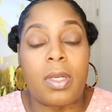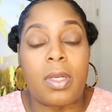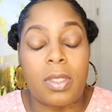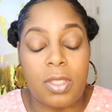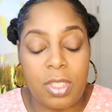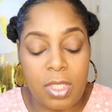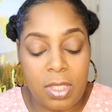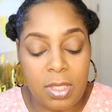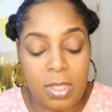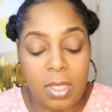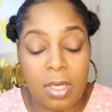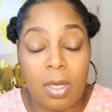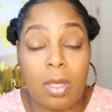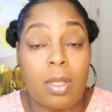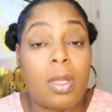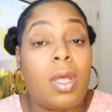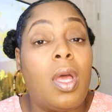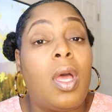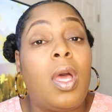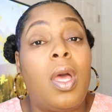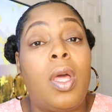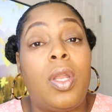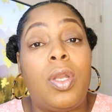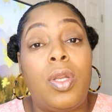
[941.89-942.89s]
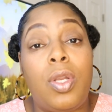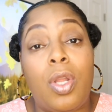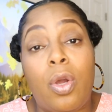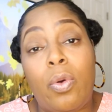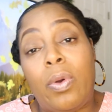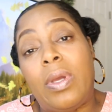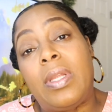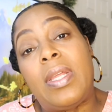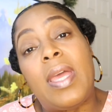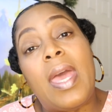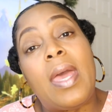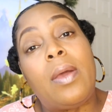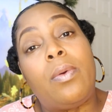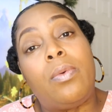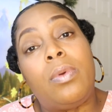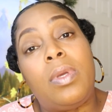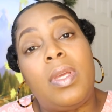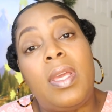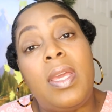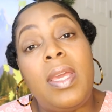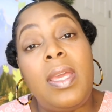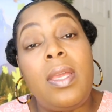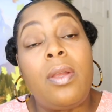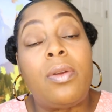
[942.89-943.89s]
she's gonna know what
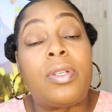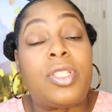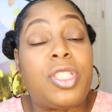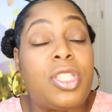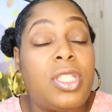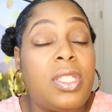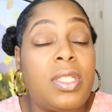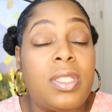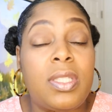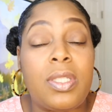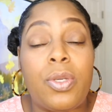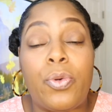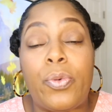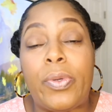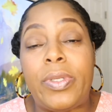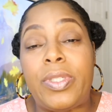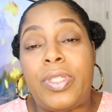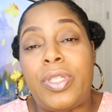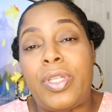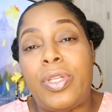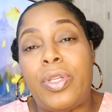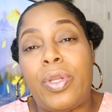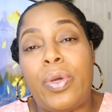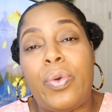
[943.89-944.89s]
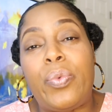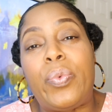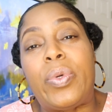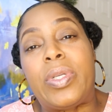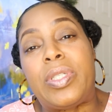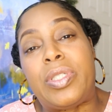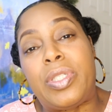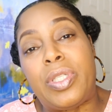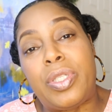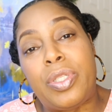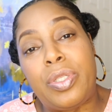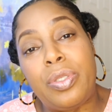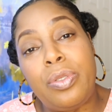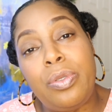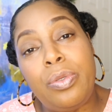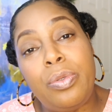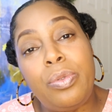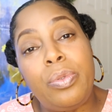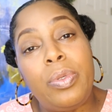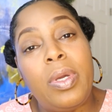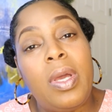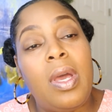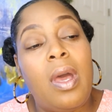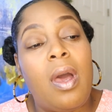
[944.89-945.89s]
he or she's going to know what to
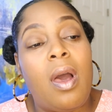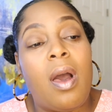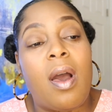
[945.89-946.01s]
do